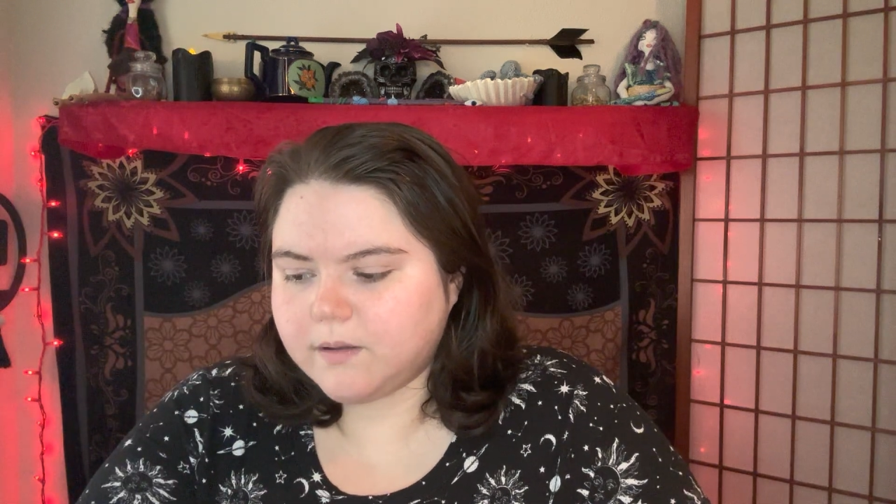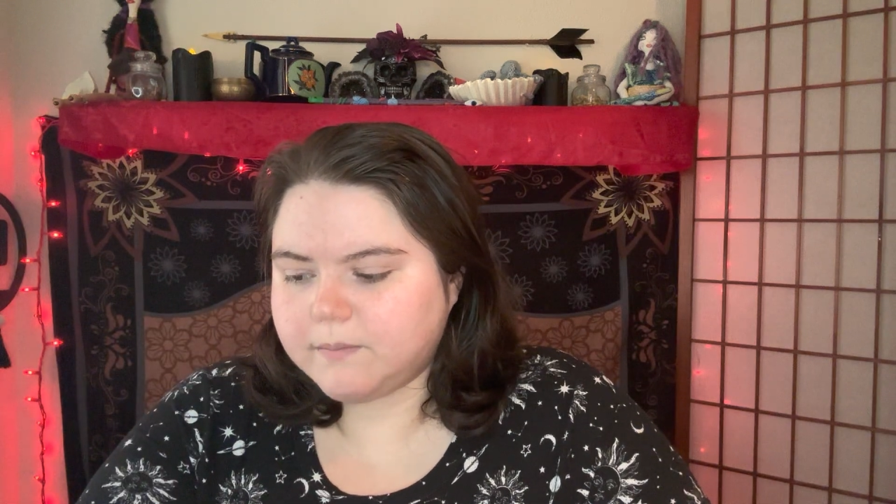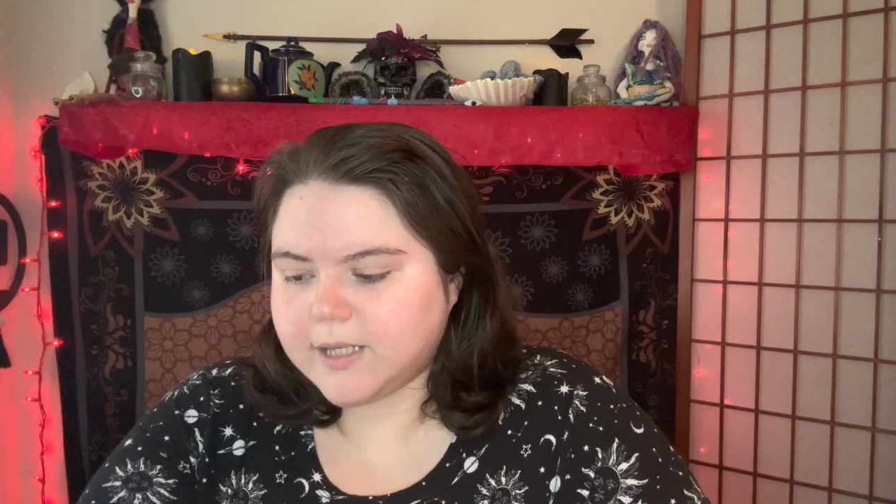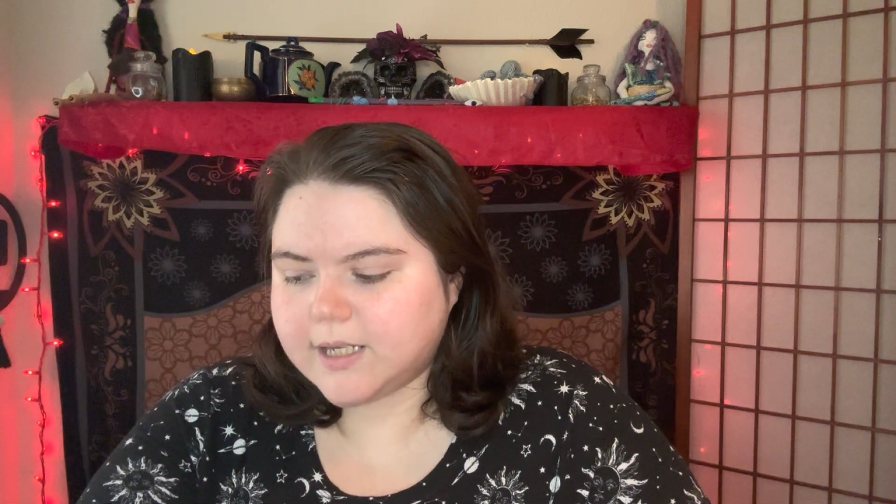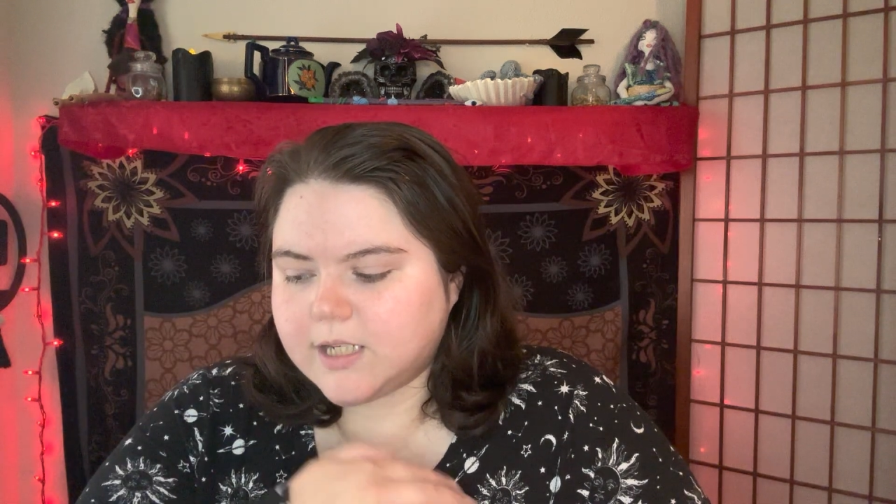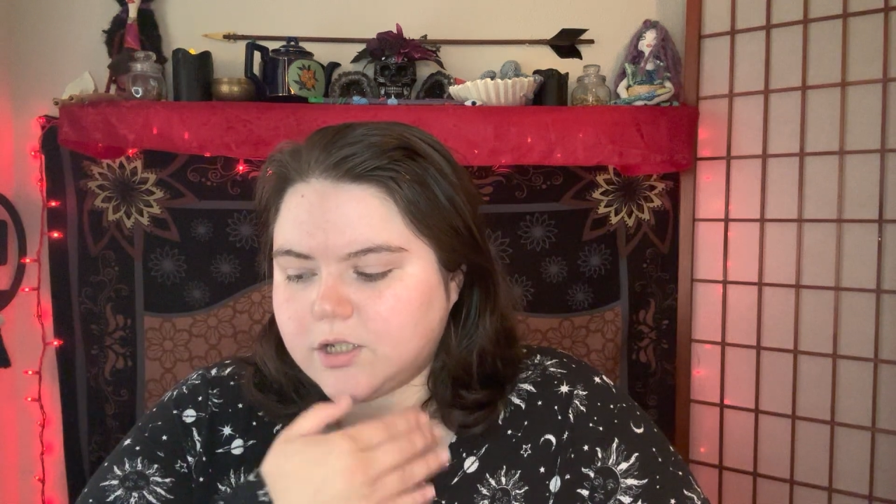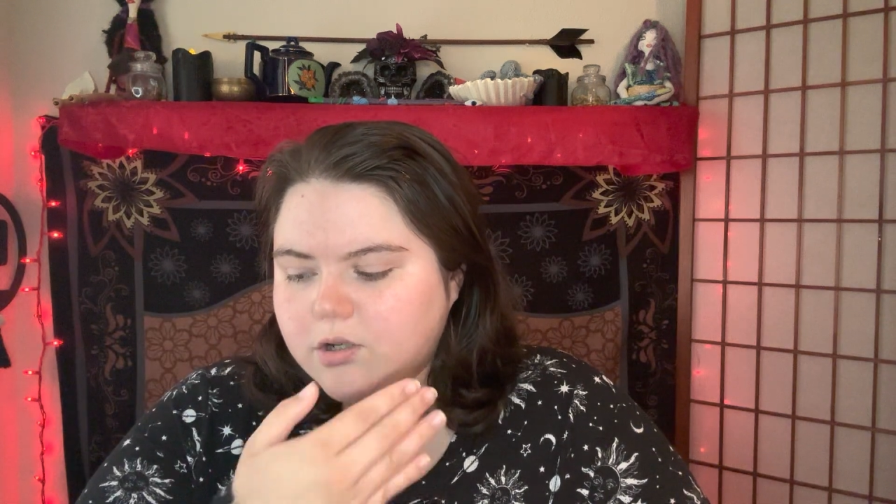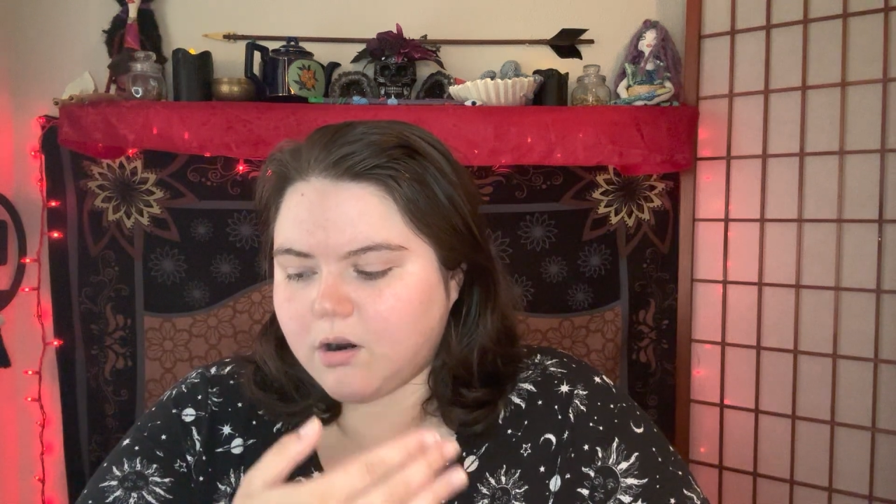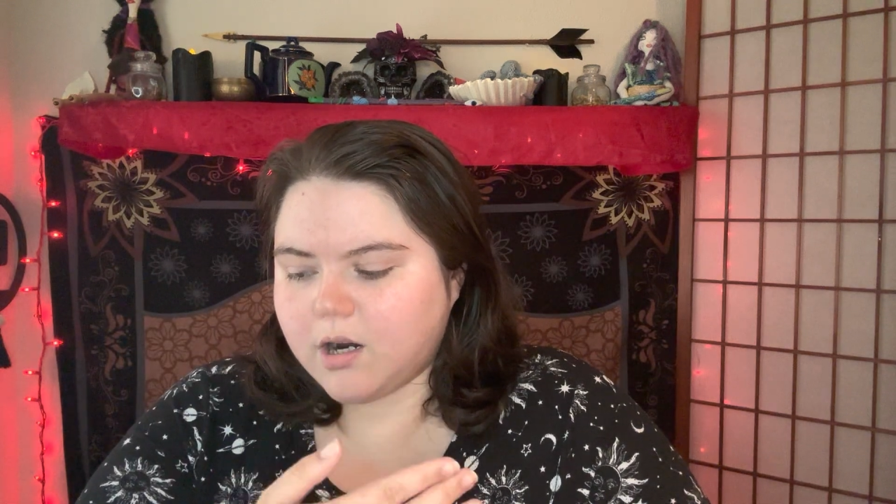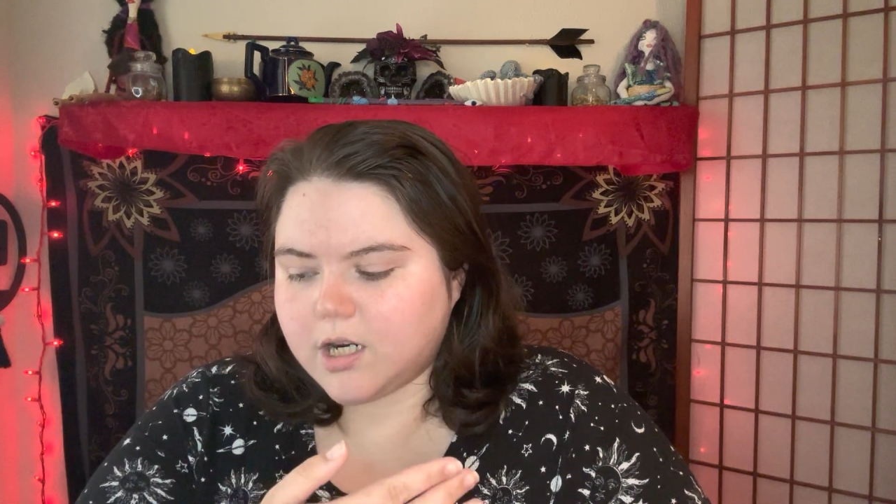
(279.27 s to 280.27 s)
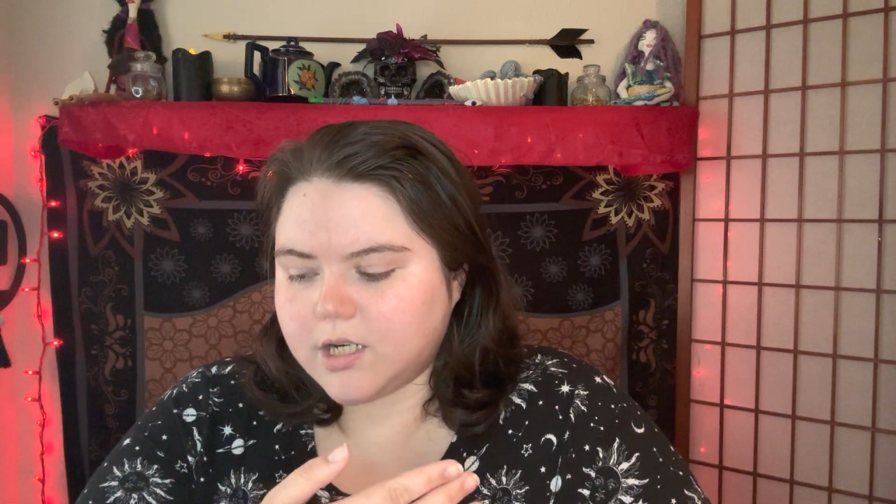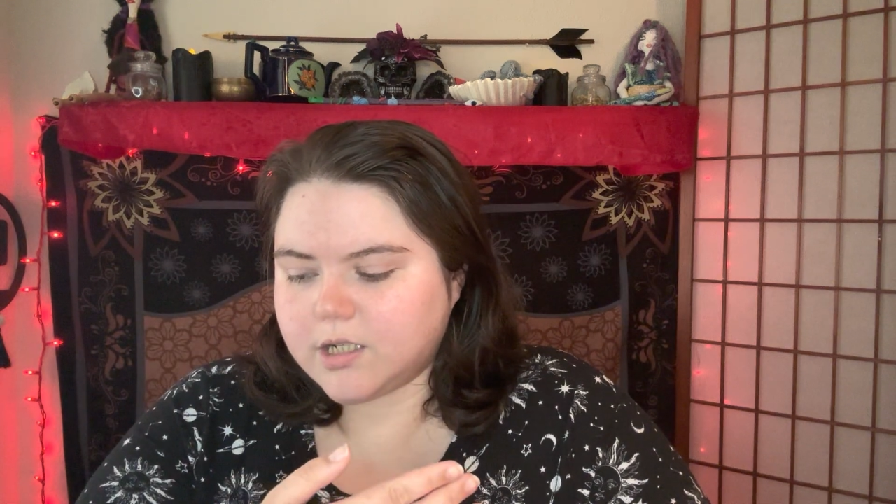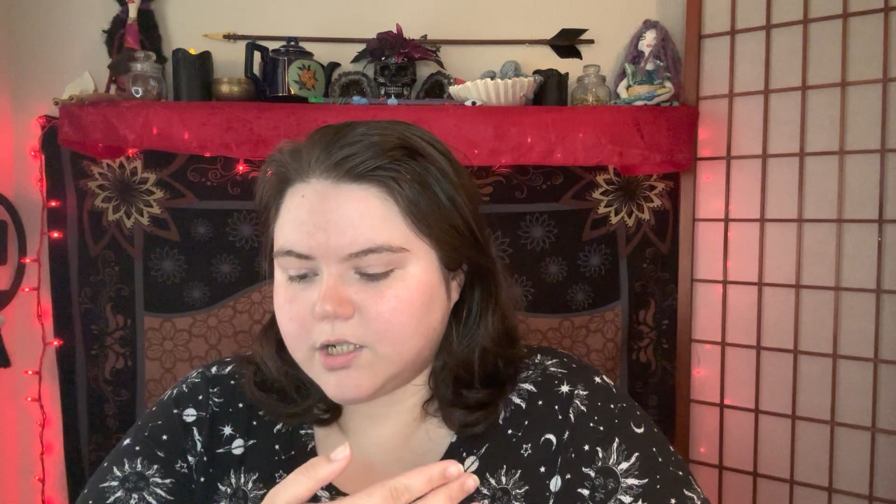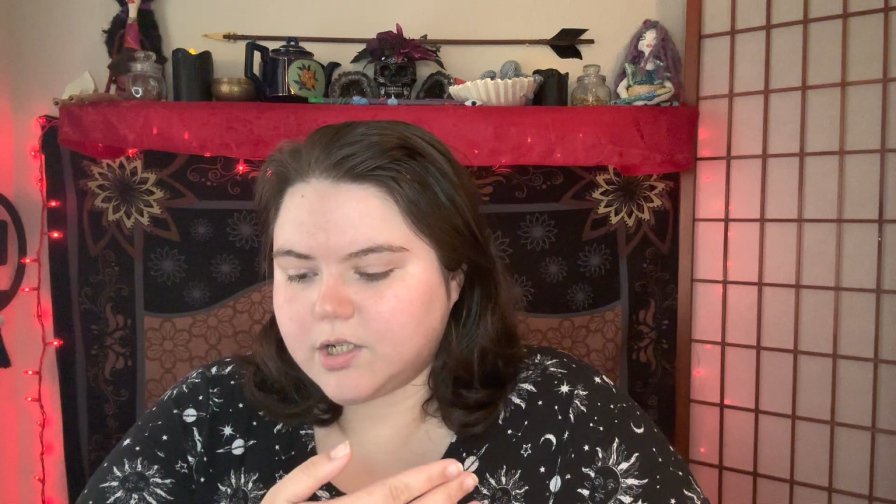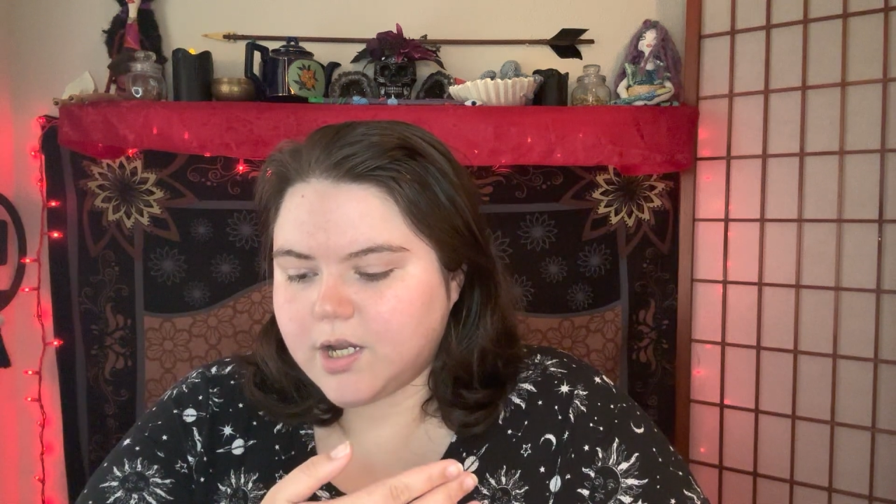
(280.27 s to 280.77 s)
being in
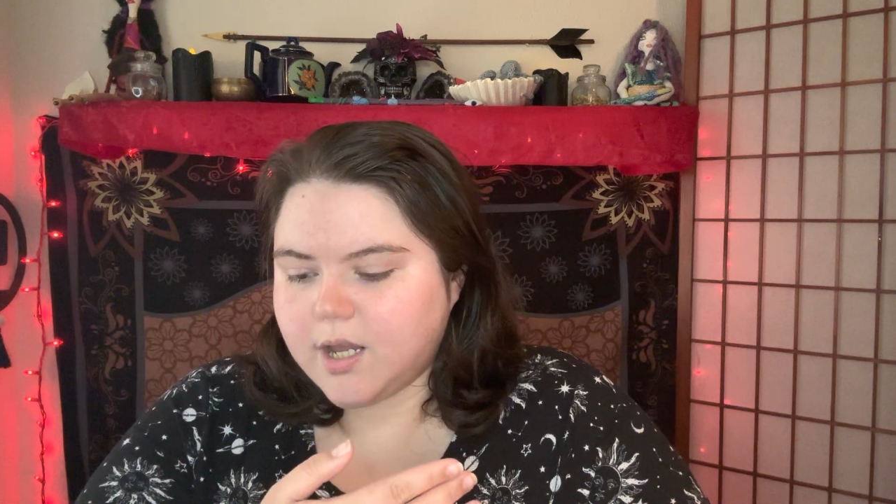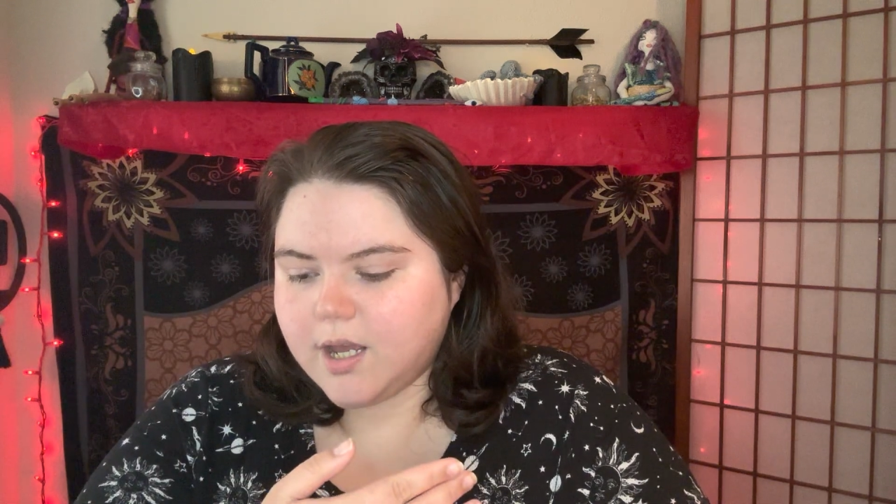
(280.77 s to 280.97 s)
charge.